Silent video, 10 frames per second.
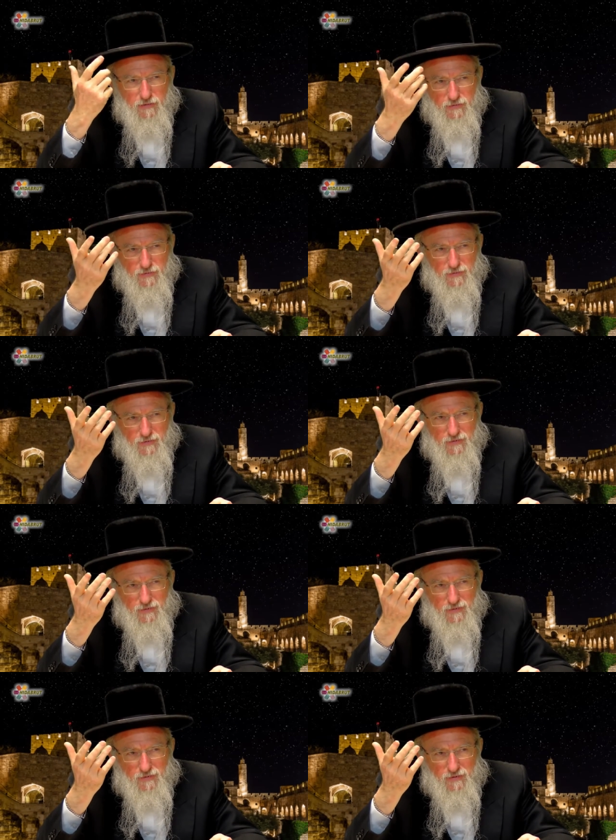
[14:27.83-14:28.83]
Humility.
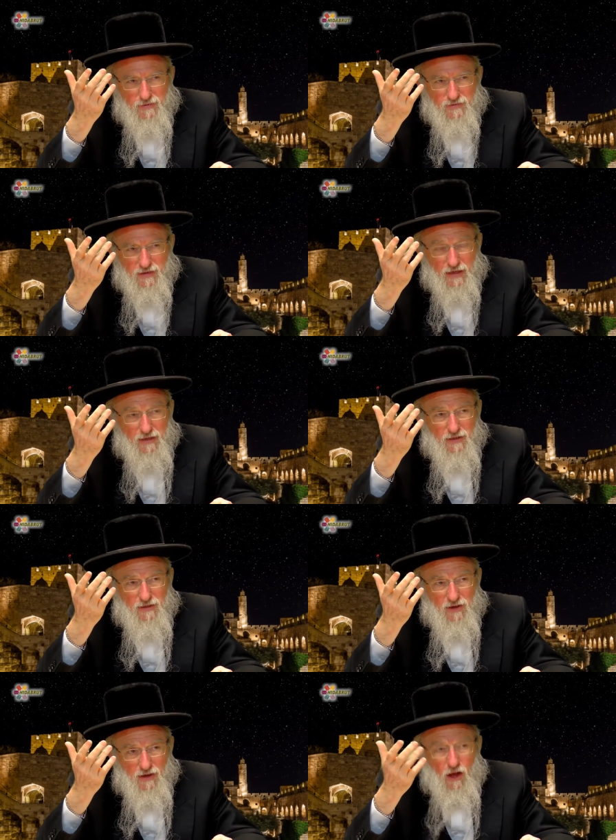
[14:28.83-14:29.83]
Say again?
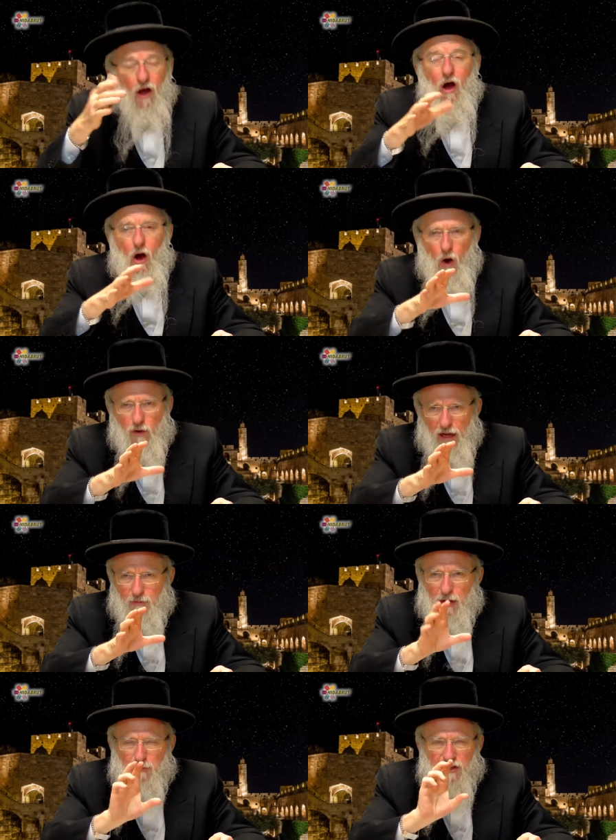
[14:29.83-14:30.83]
Humility.
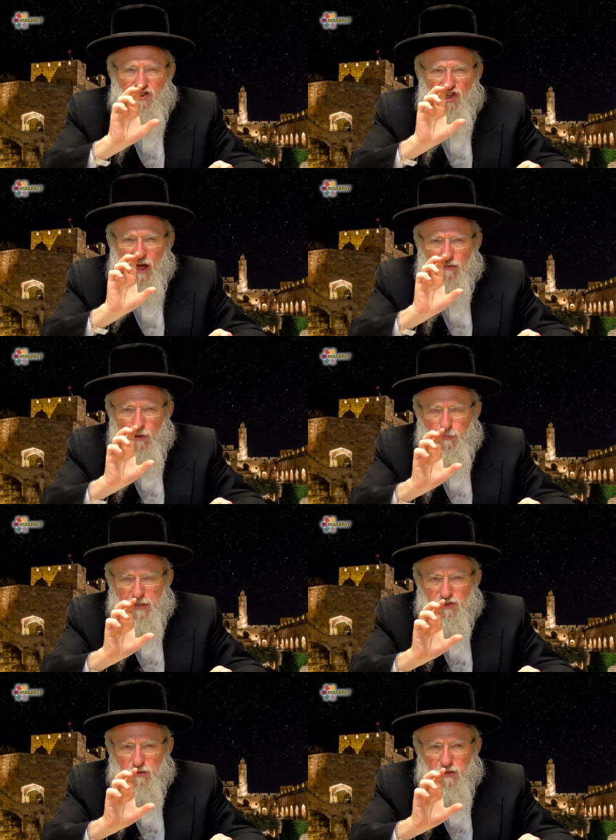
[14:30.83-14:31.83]
Okay, but I mean, the general
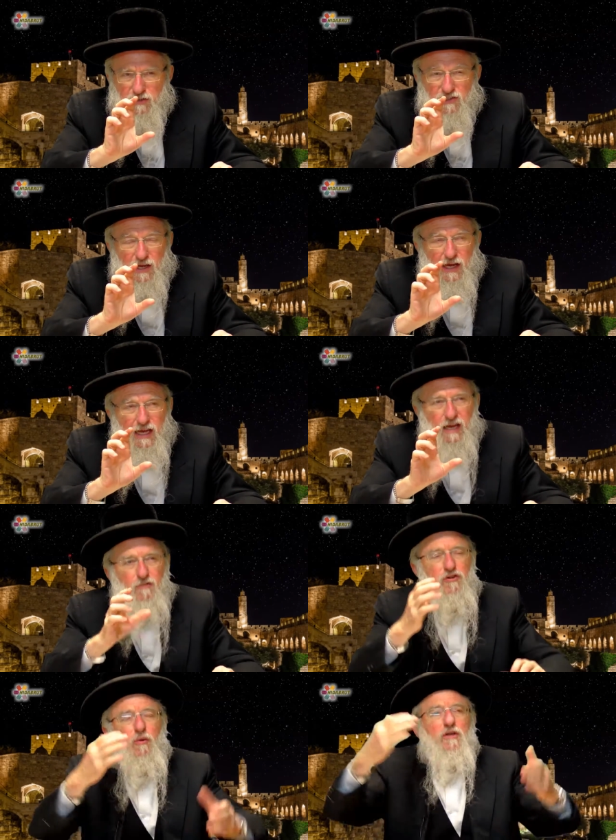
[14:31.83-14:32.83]
picture is,
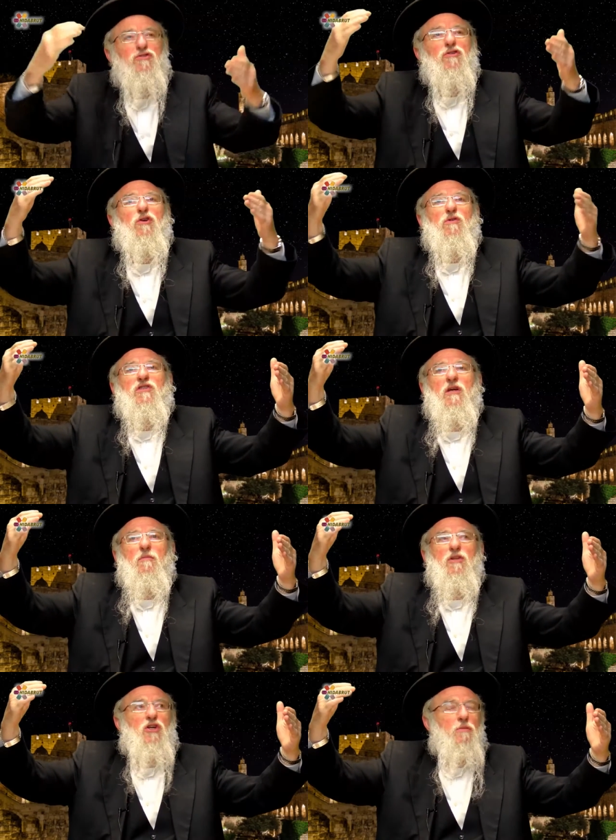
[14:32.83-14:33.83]
if you introduce
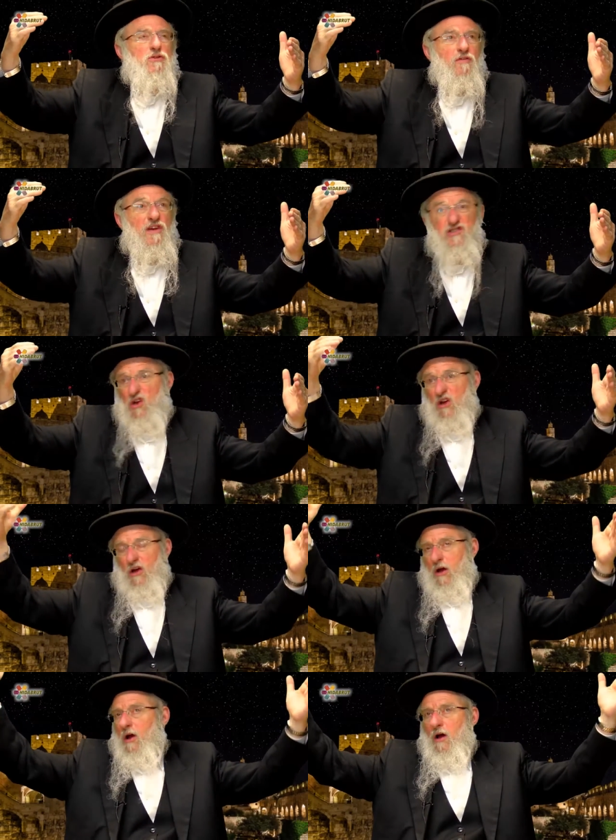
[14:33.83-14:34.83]
him in terms of his
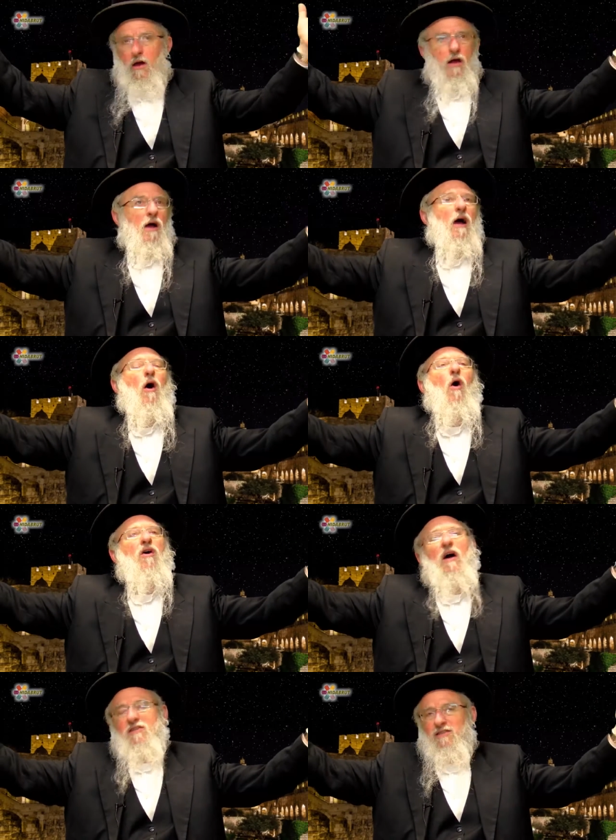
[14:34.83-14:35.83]

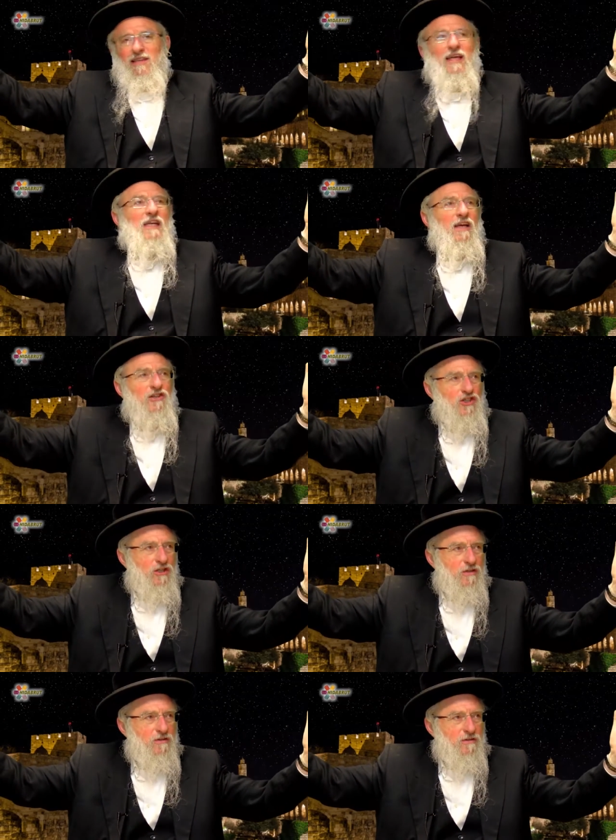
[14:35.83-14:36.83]
august
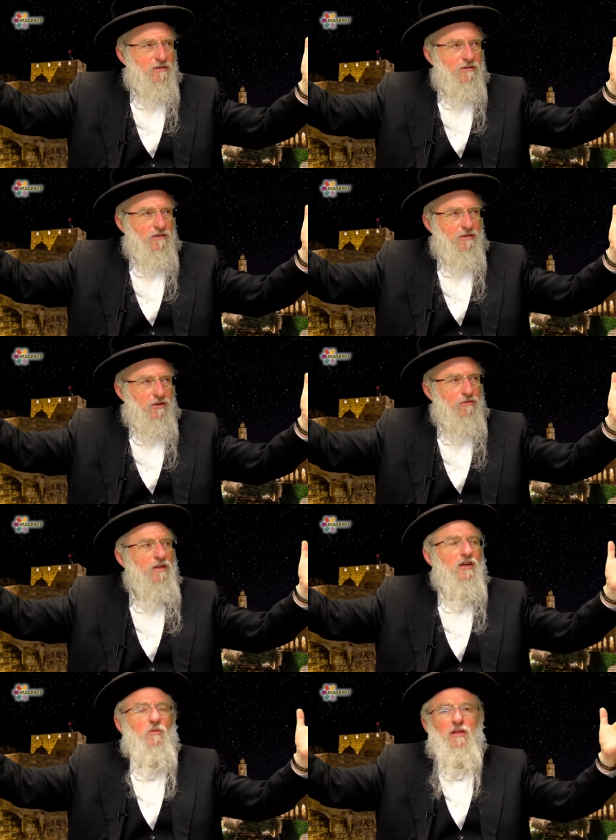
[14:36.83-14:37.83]
lineage, the
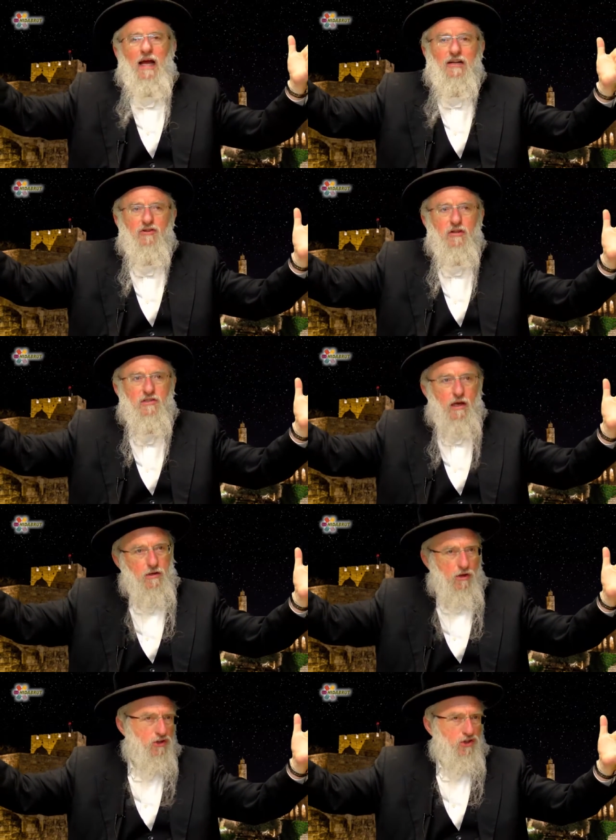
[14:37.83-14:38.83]
reader will naturally
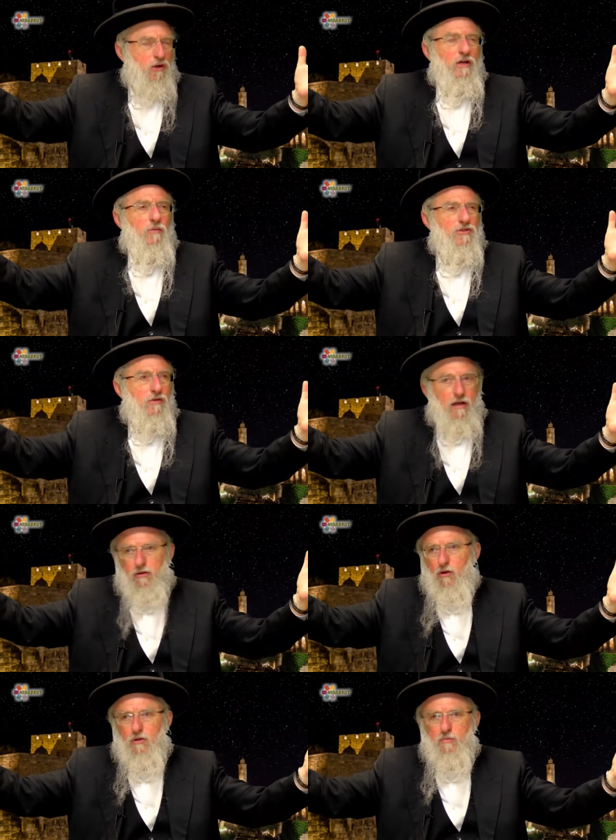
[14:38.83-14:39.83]
say, sure, he was
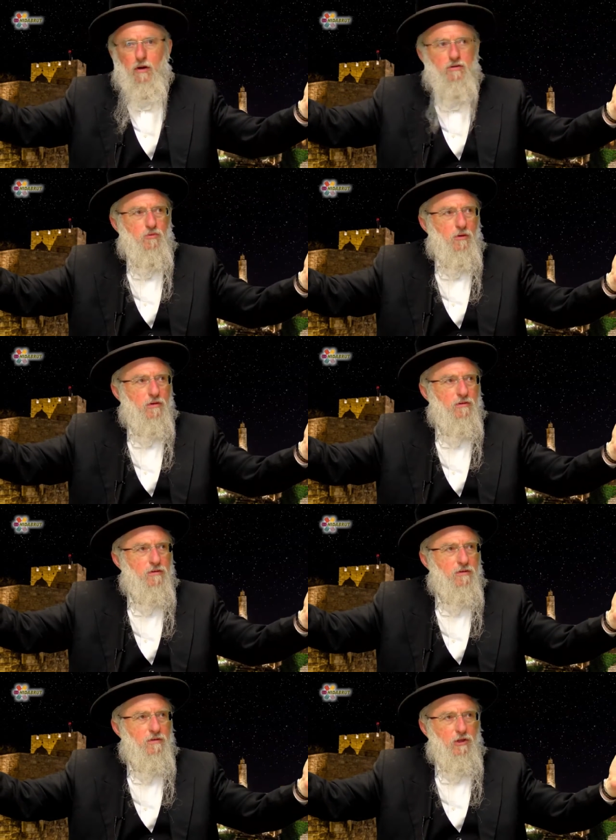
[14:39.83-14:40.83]
great. Look what his parents were.
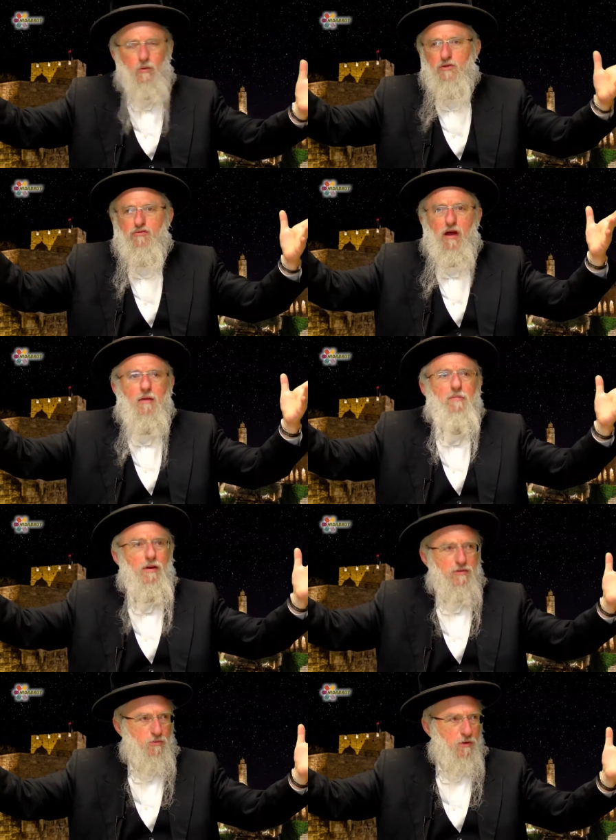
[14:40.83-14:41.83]
Look what his
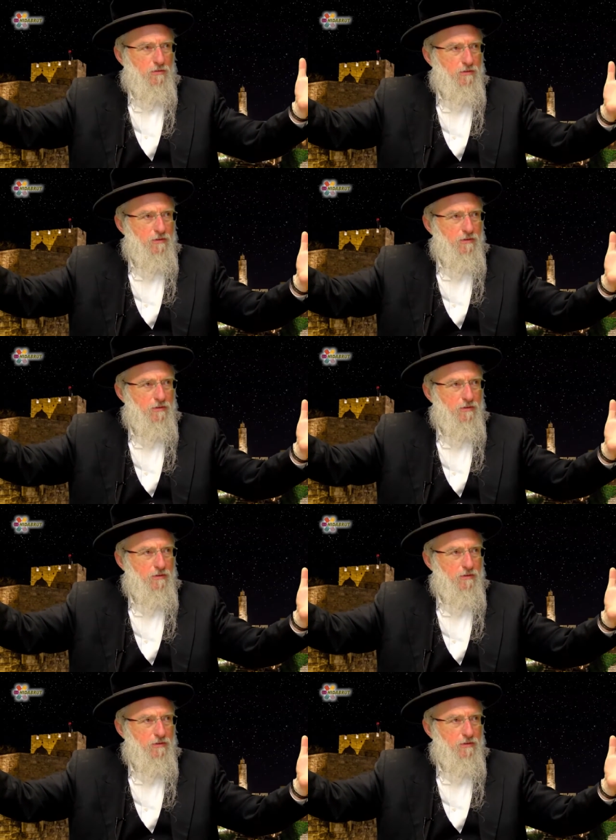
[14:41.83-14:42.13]
grandparents were.